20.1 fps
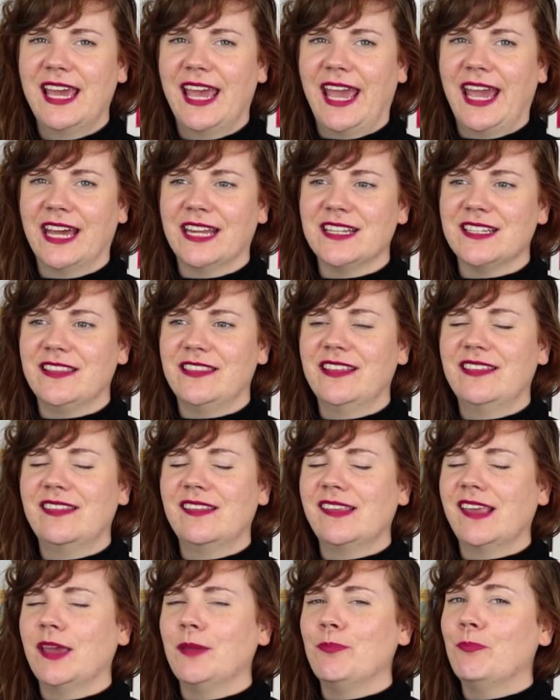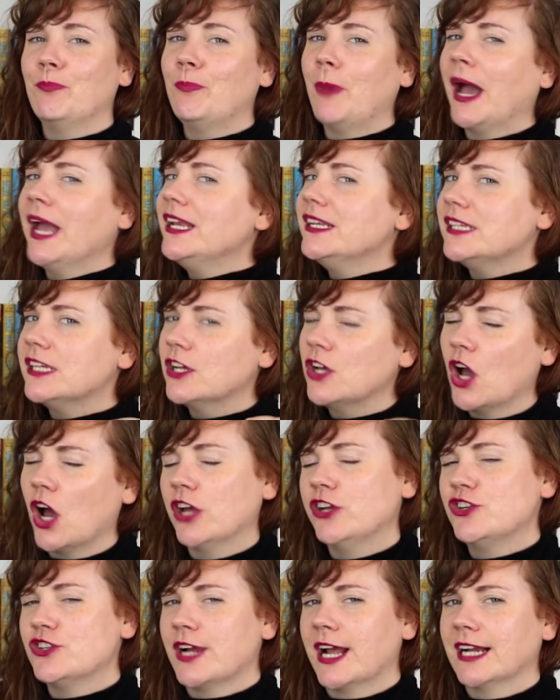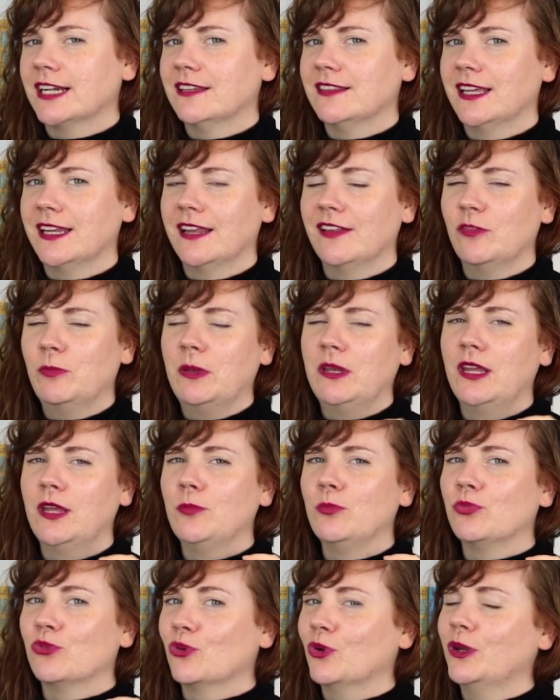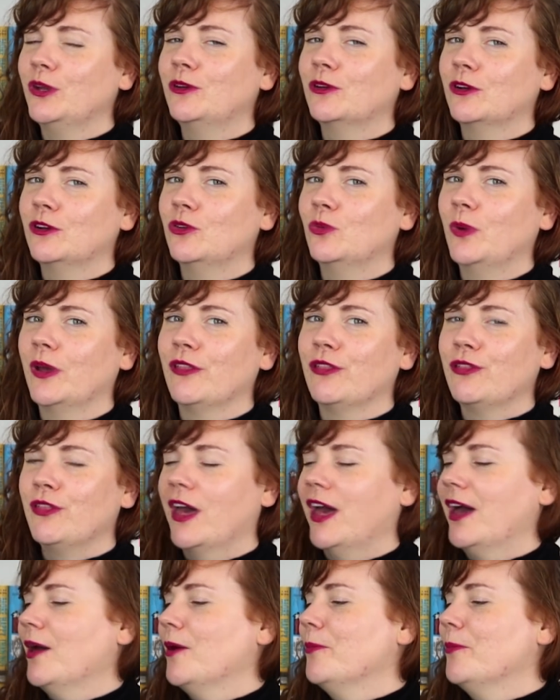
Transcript: And this is a binding contract that has been embroidered with